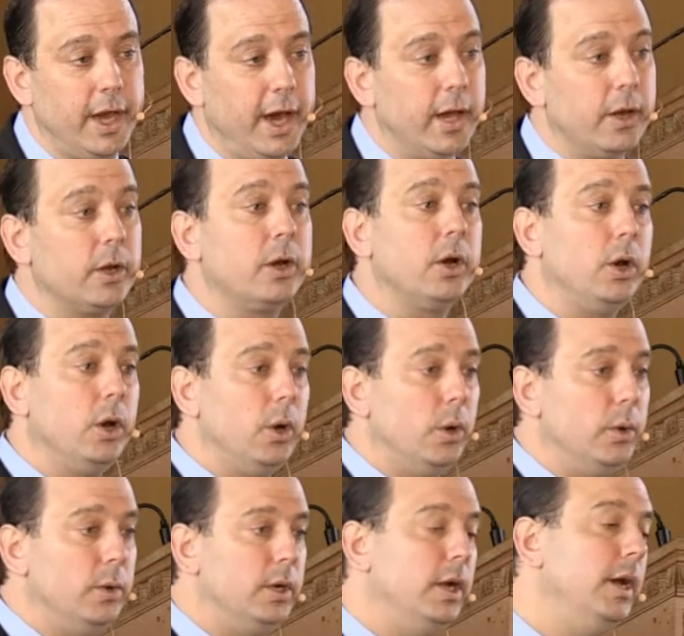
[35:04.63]
how to
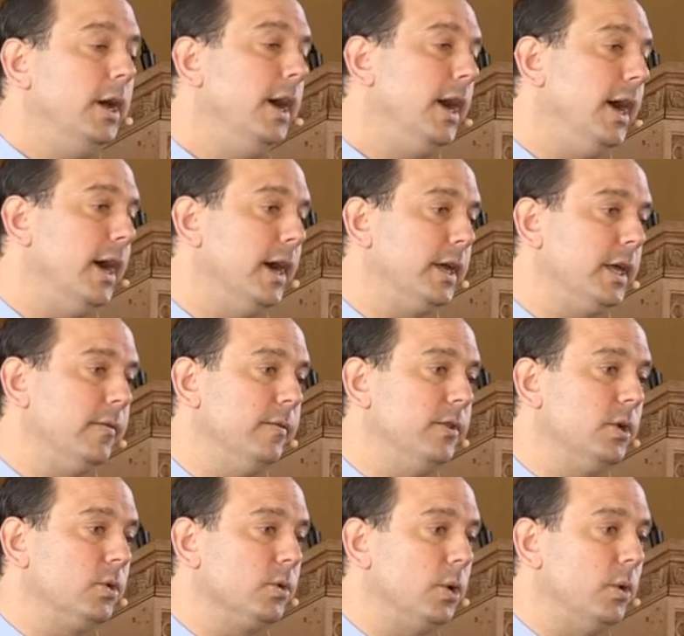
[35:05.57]
code, uh, given
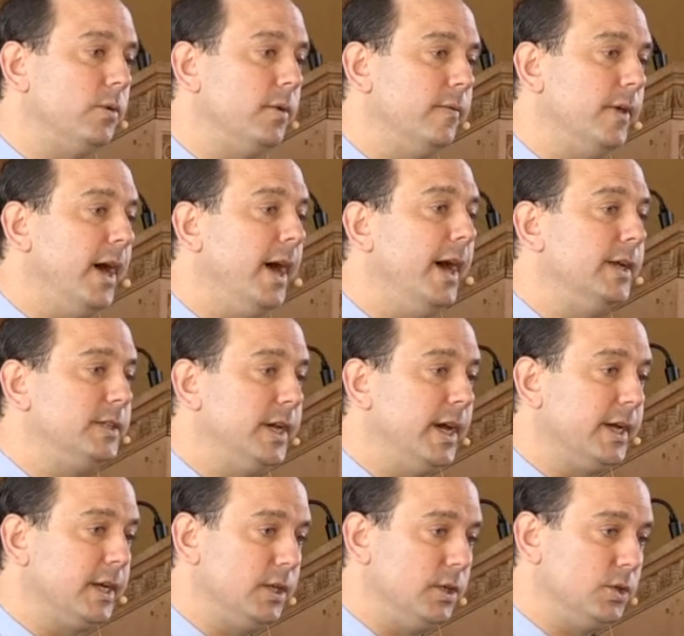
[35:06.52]
the growth of the
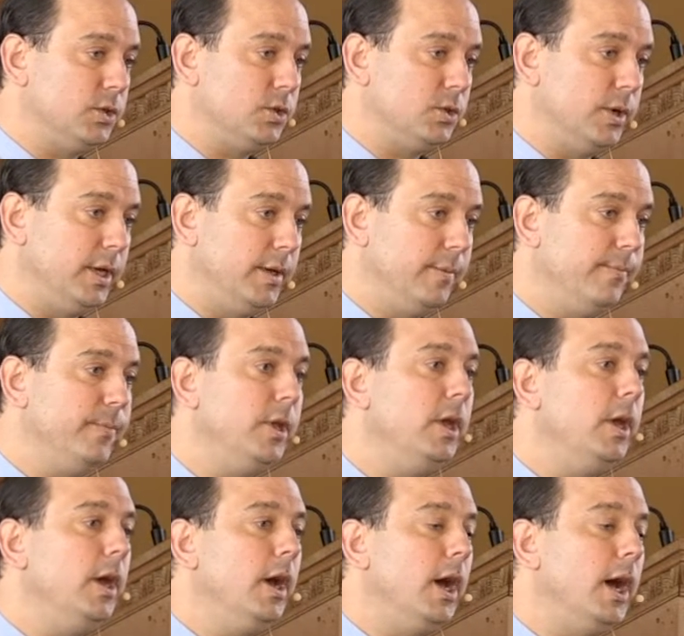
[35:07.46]
high-tech industry?
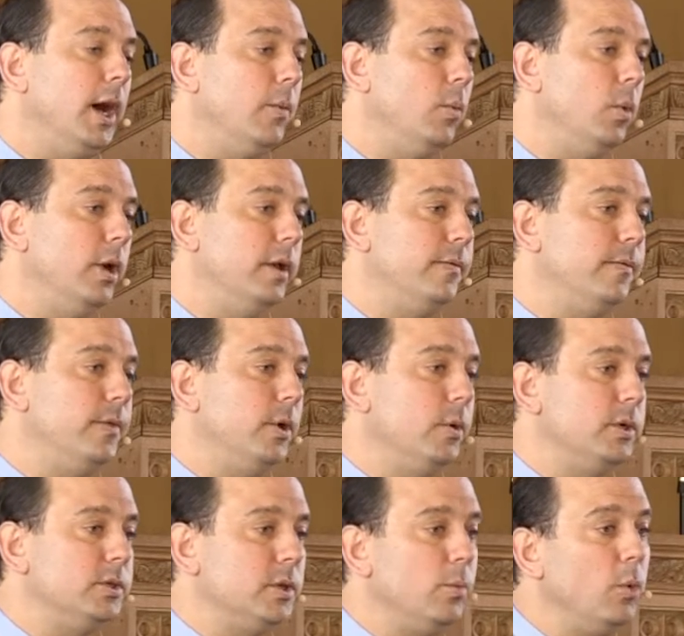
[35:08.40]
Um, what if there
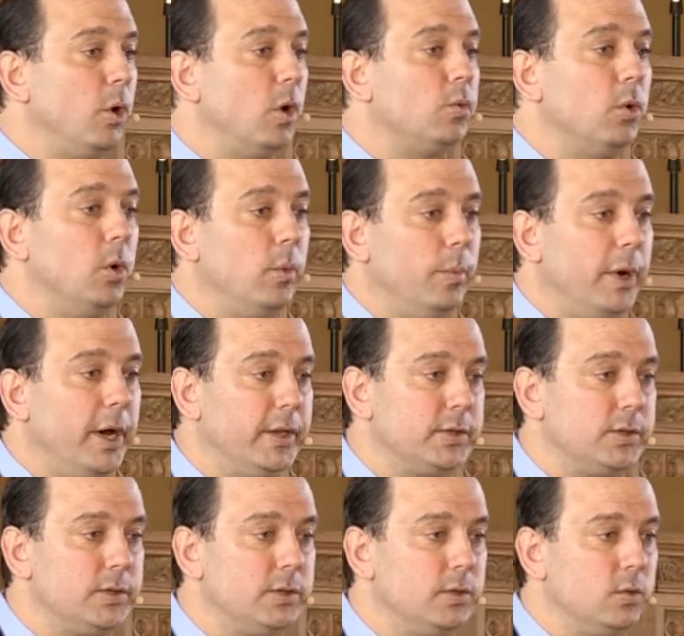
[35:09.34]
was a more
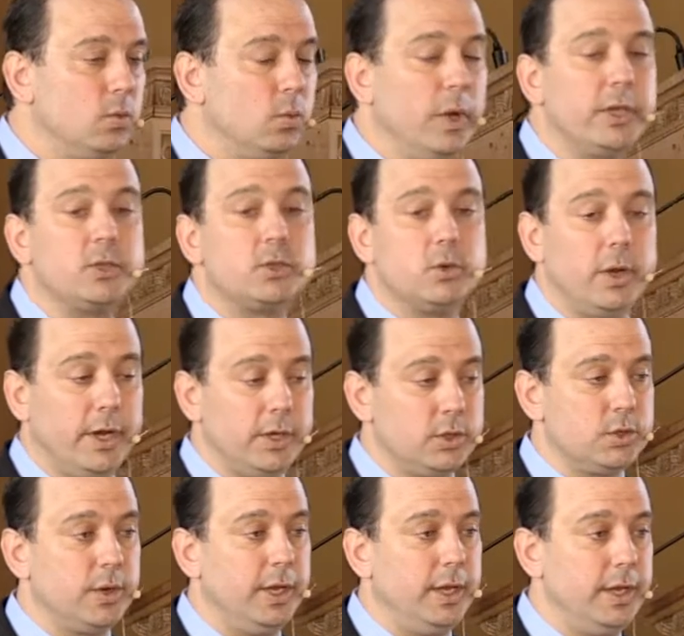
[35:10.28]
robust restaurant
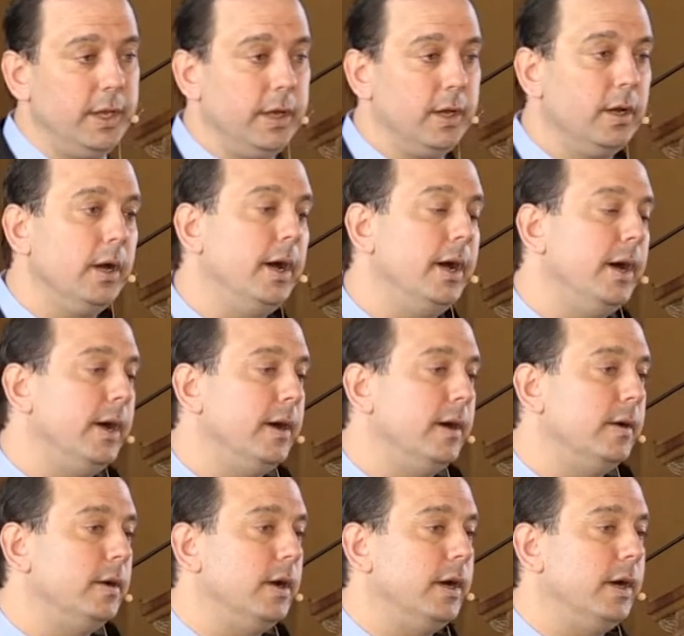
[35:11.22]
training uh,
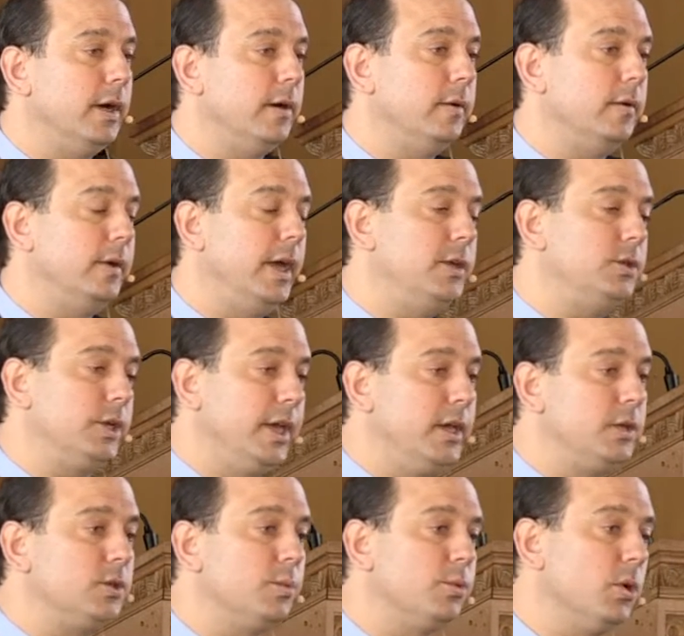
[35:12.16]
uh,
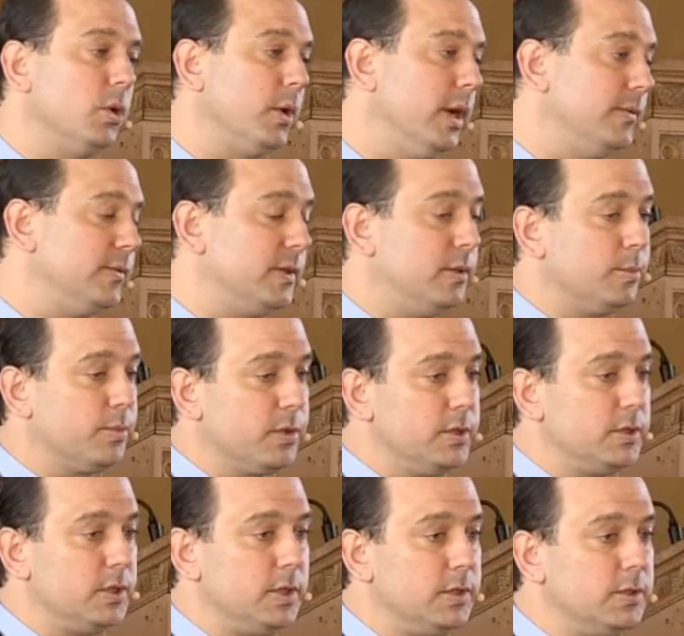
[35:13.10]
education programs in the
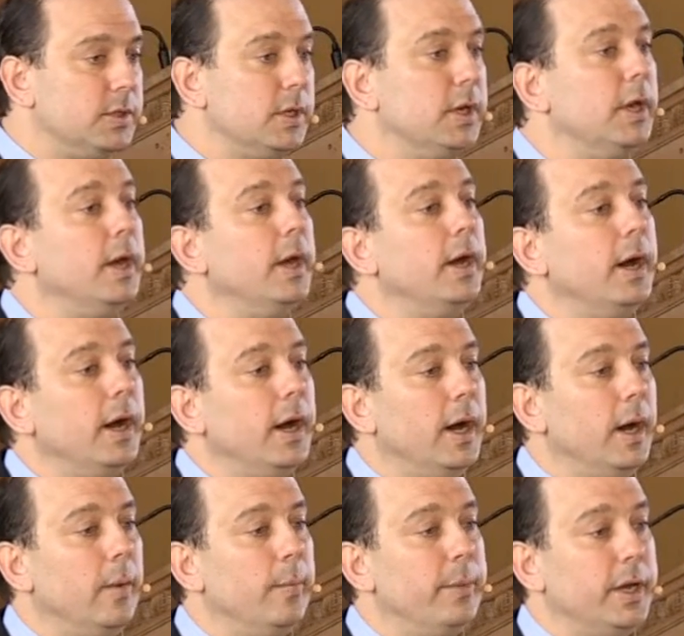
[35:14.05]
prisons,
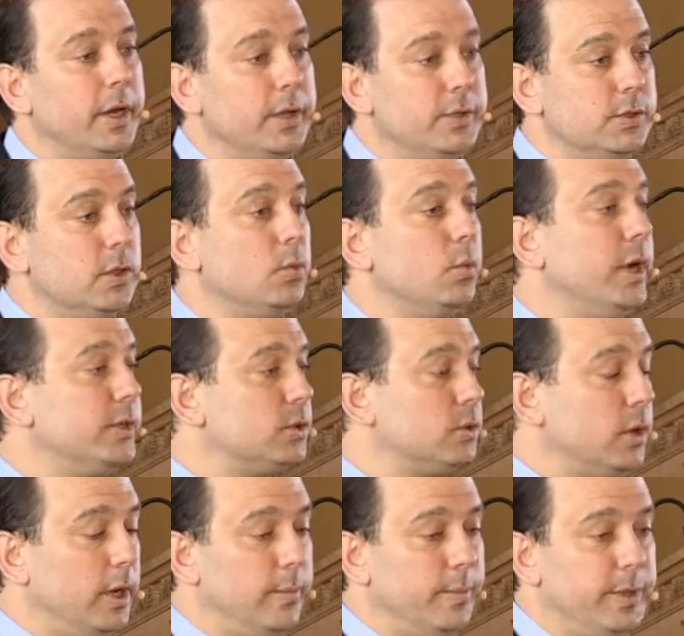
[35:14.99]
um, because the
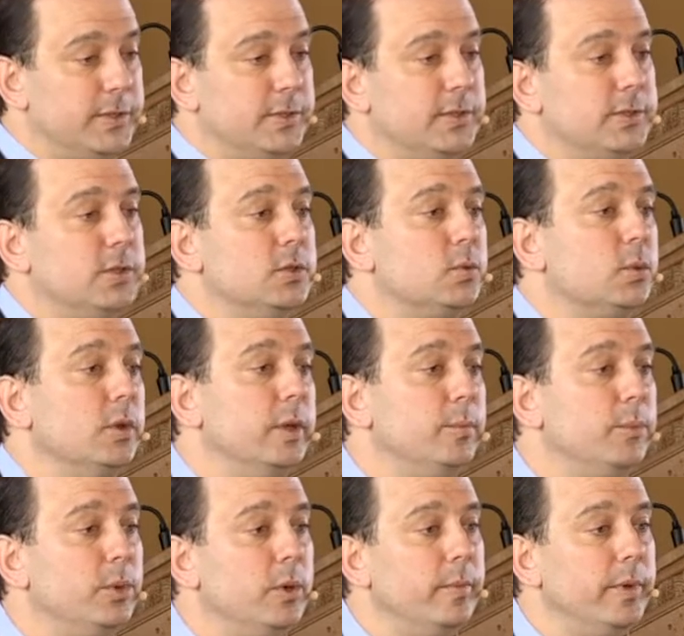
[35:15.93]
restaurant business is really
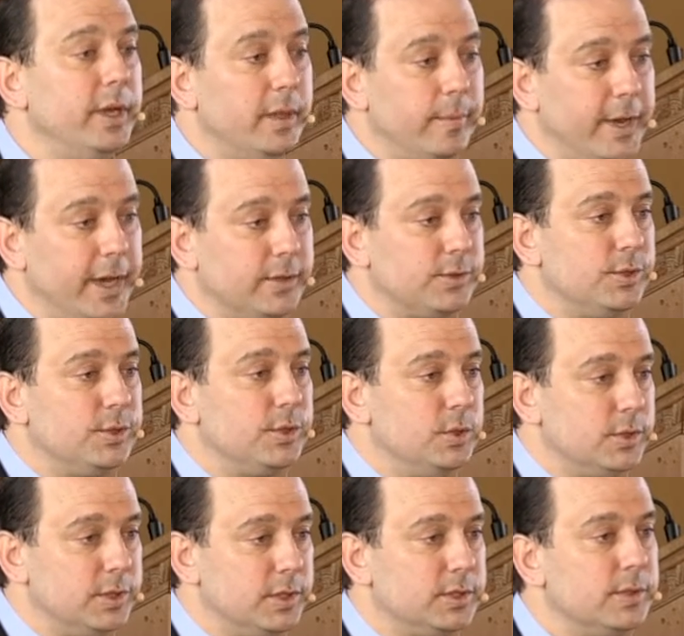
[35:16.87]
booming in
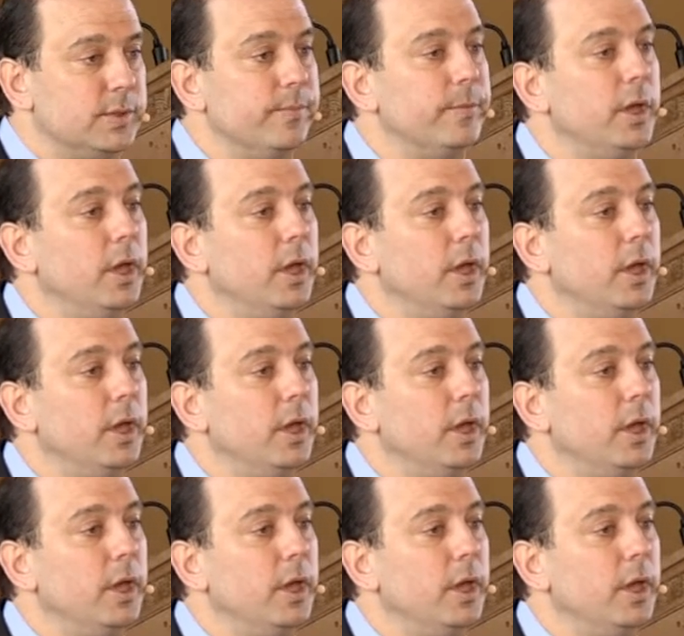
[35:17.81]
Massachusetts?